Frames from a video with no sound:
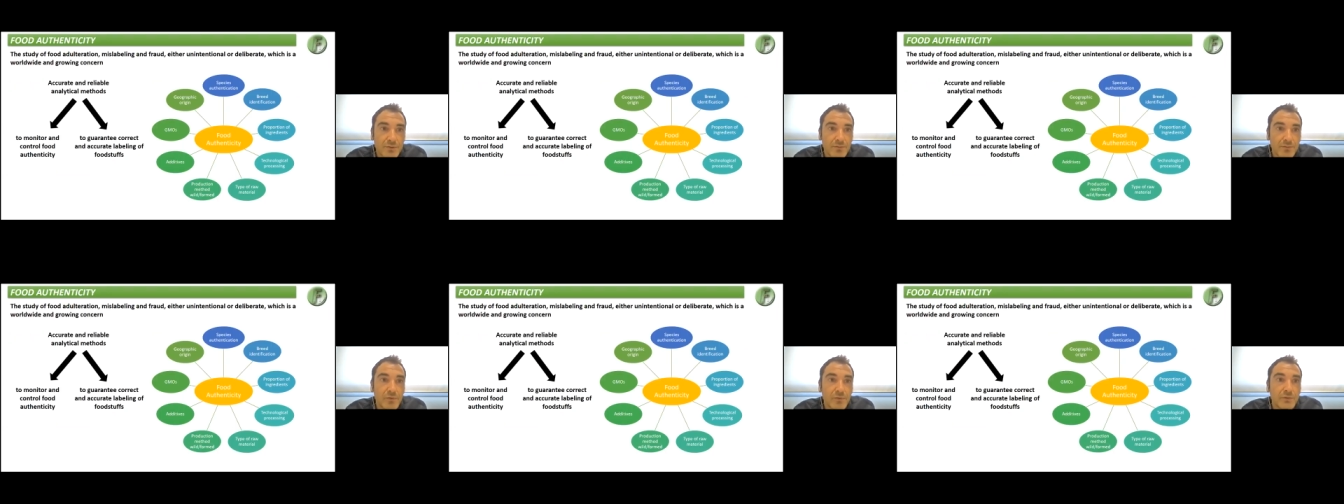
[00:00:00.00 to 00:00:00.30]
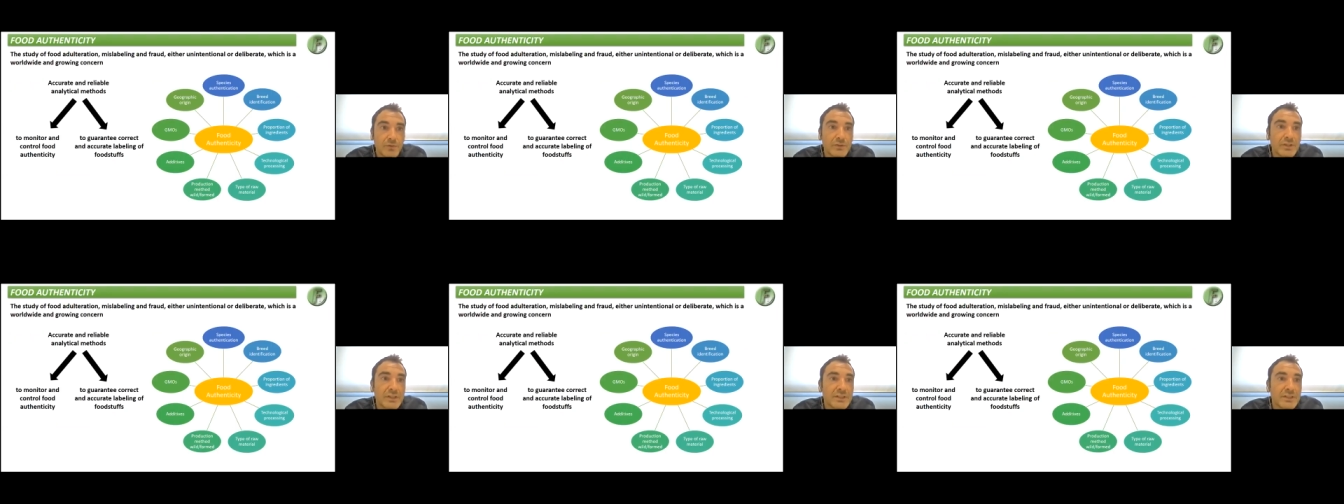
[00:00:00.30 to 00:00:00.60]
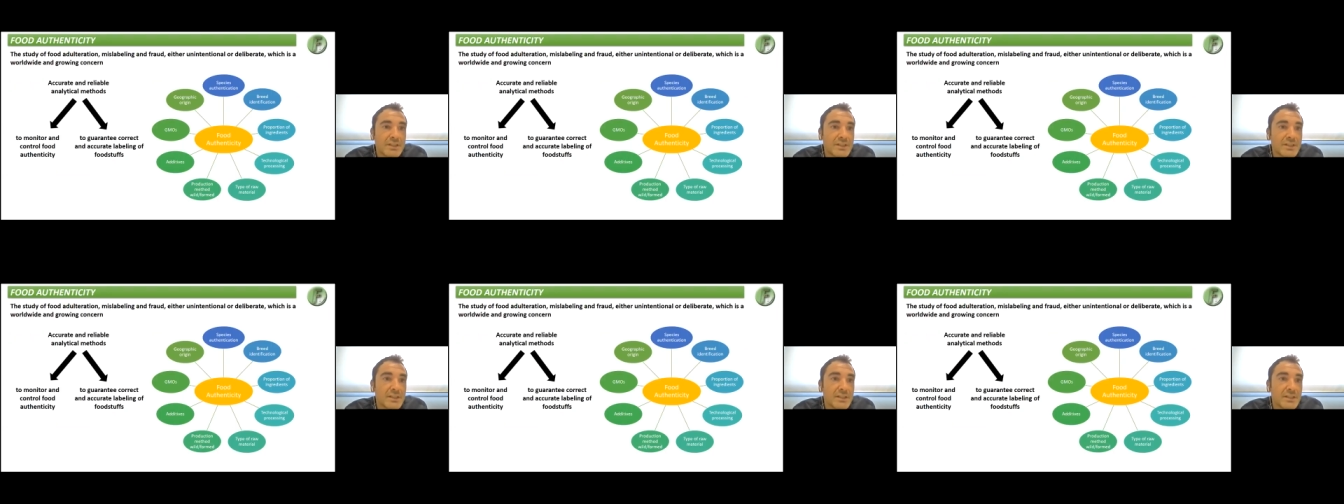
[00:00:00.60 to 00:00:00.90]
food
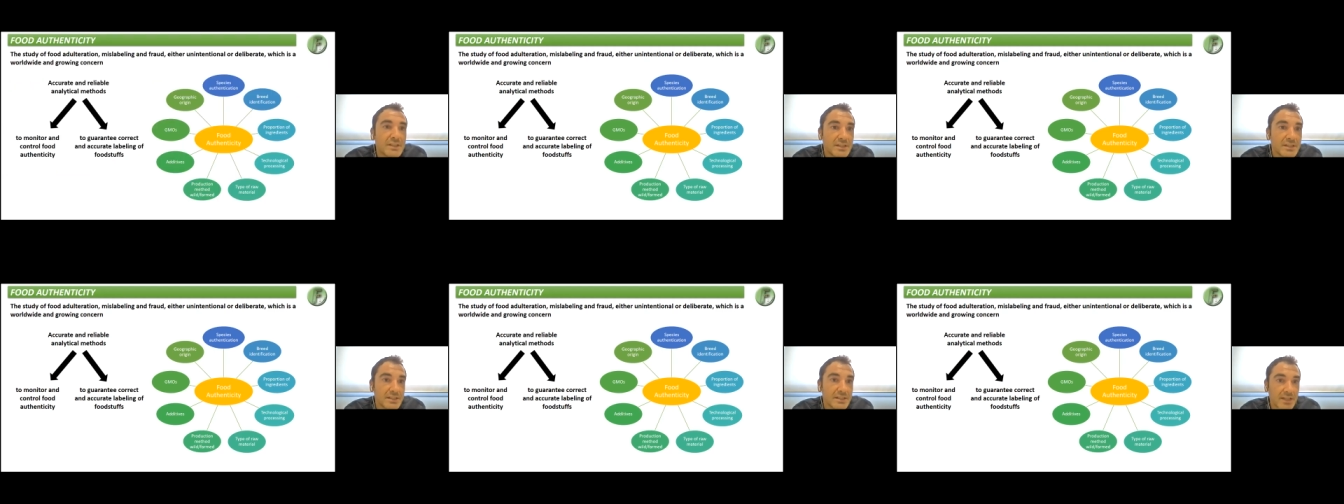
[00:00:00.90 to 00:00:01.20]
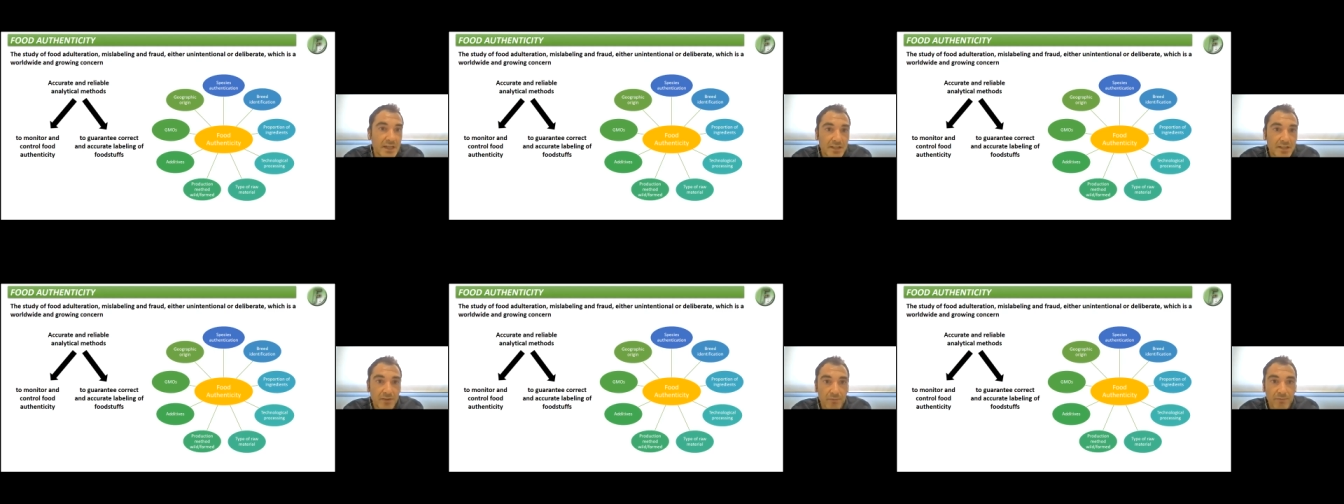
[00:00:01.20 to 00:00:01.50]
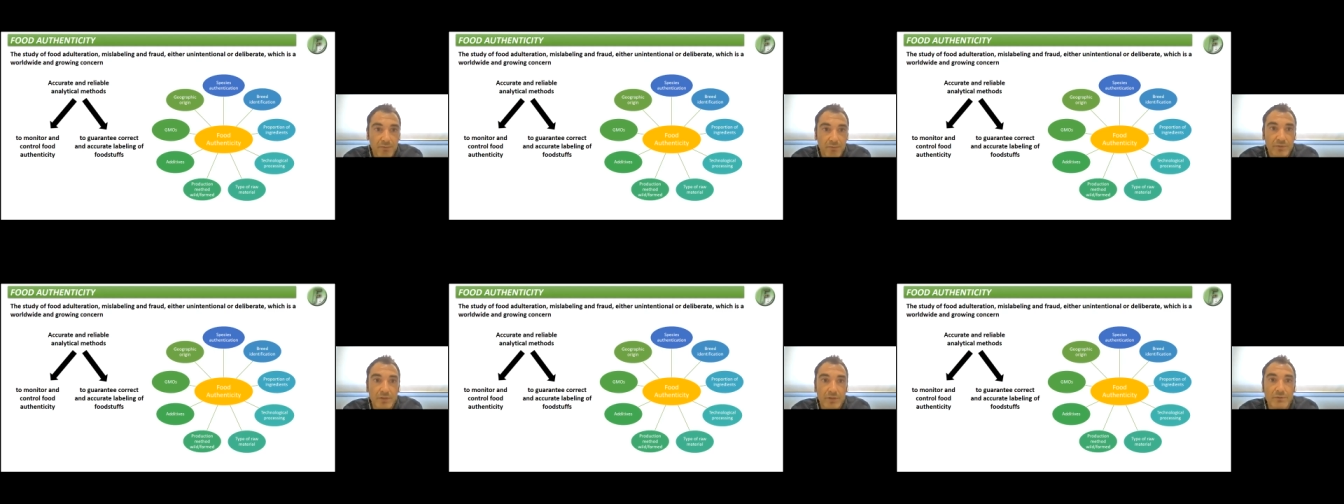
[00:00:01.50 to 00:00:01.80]
authenticity is the study
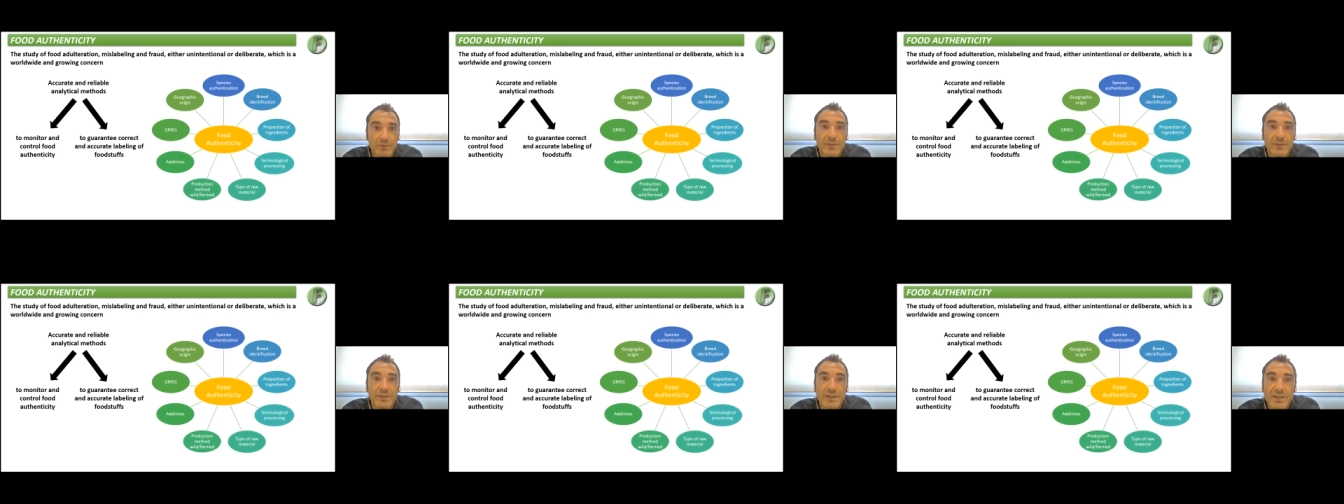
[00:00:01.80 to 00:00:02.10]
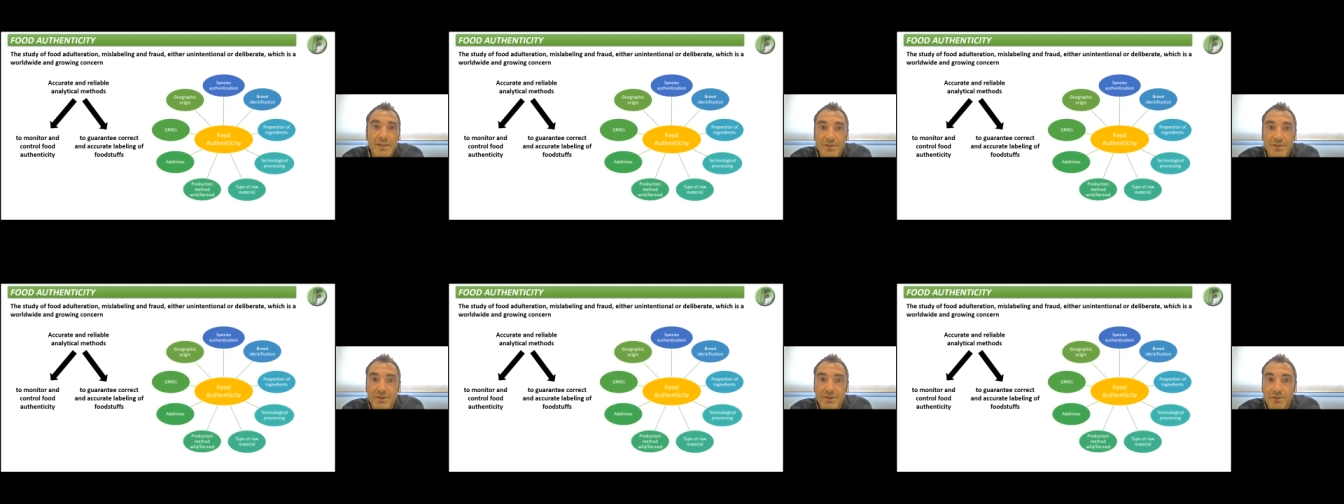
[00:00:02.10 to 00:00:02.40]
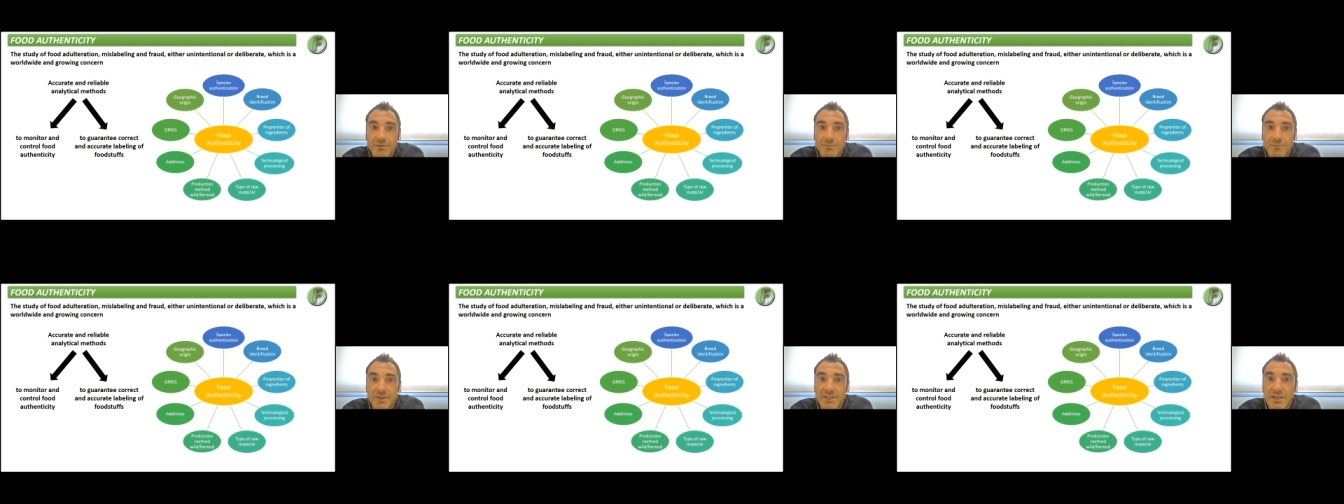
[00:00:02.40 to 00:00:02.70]
of food
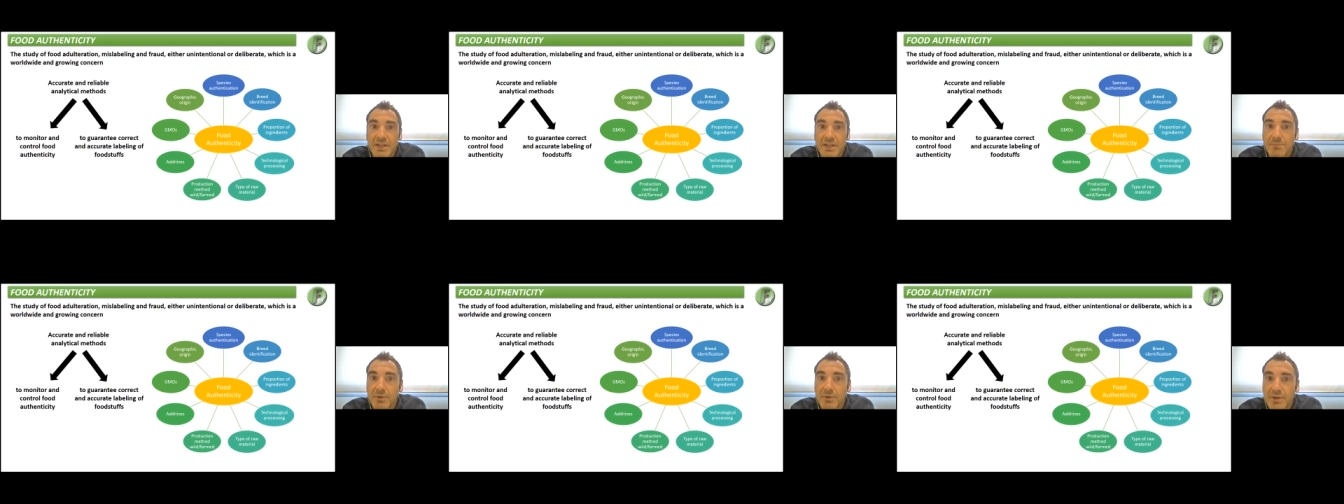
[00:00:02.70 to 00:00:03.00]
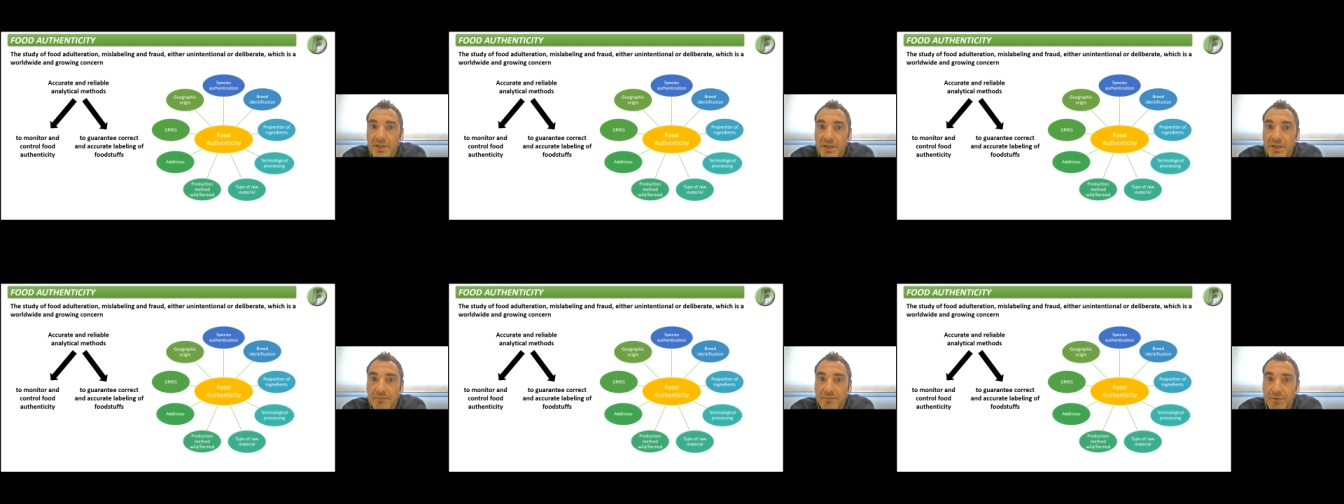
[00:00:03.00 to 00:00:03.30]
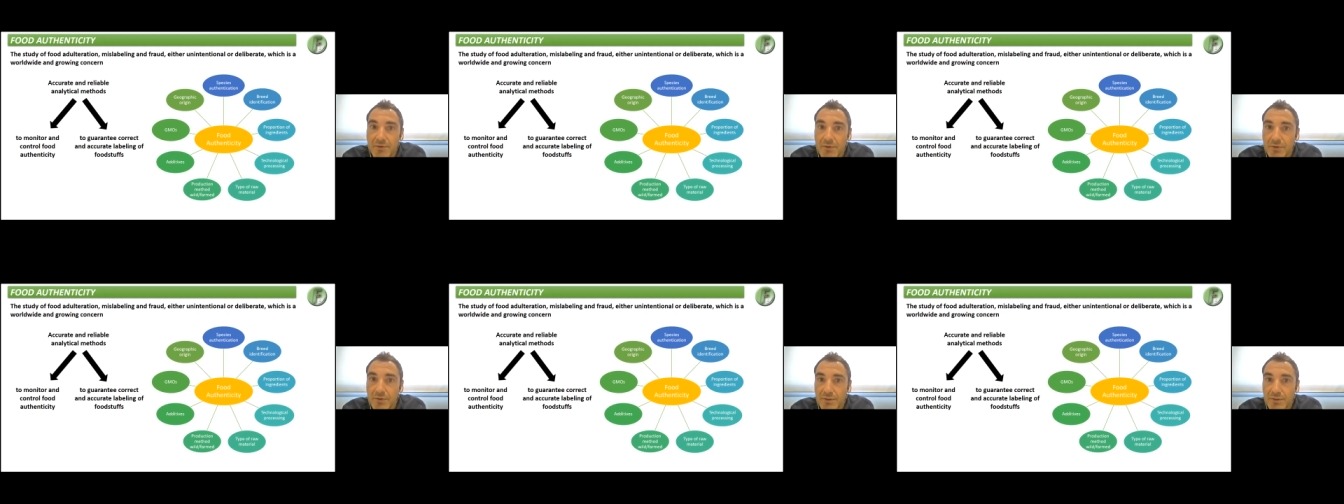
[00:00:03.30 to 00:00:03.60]
adulteration, mislabeling and
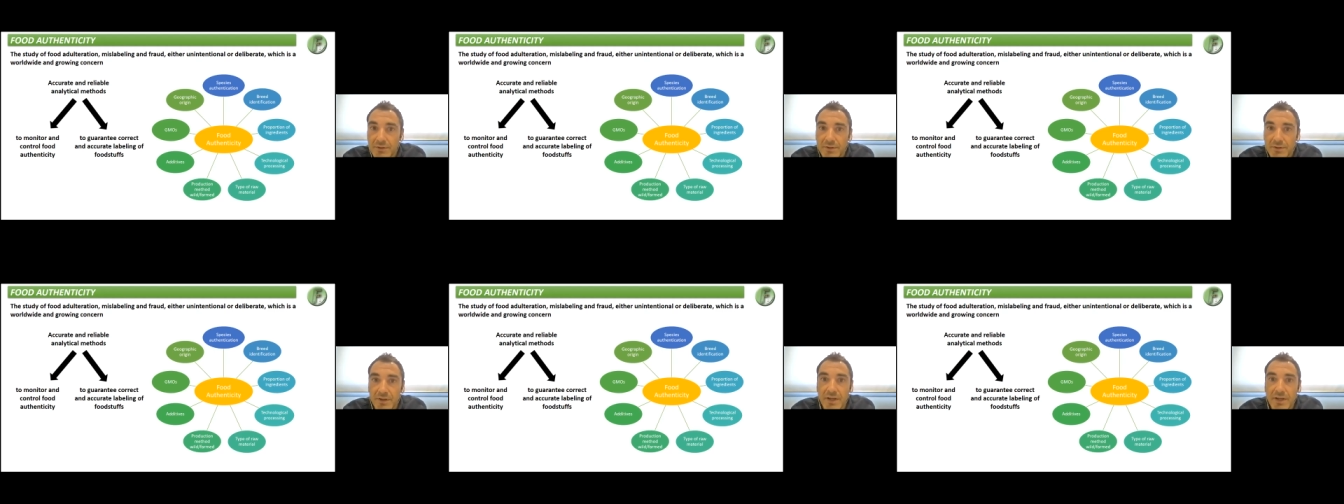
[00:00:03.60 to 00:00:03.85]
fraud,